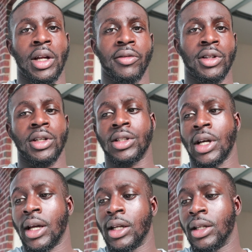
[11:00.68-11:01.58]
get everything
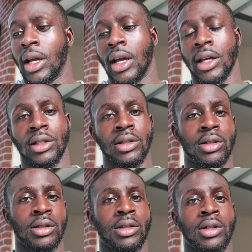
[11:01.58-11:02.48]
tight. And
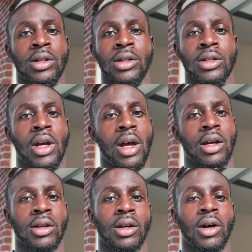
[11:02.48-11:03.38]
yeah,
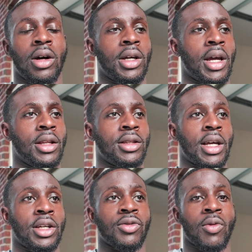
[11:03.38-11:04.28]
again,
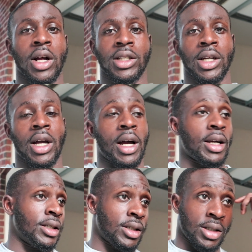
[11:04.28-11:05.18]
thanks for watching
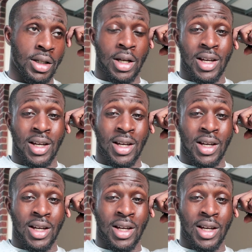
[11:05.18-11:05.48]
guys.